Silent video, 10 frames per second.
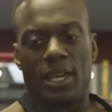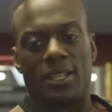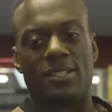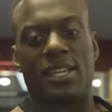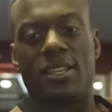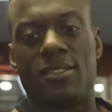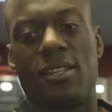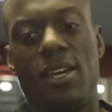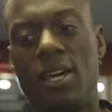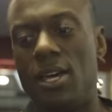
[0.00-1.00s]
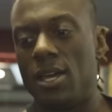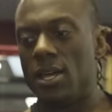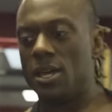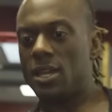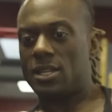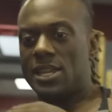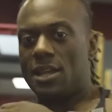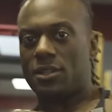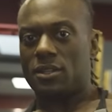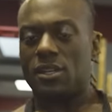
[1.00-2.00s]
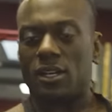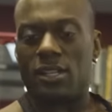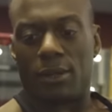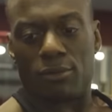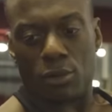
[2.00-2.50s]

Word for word: It stays down the entire time.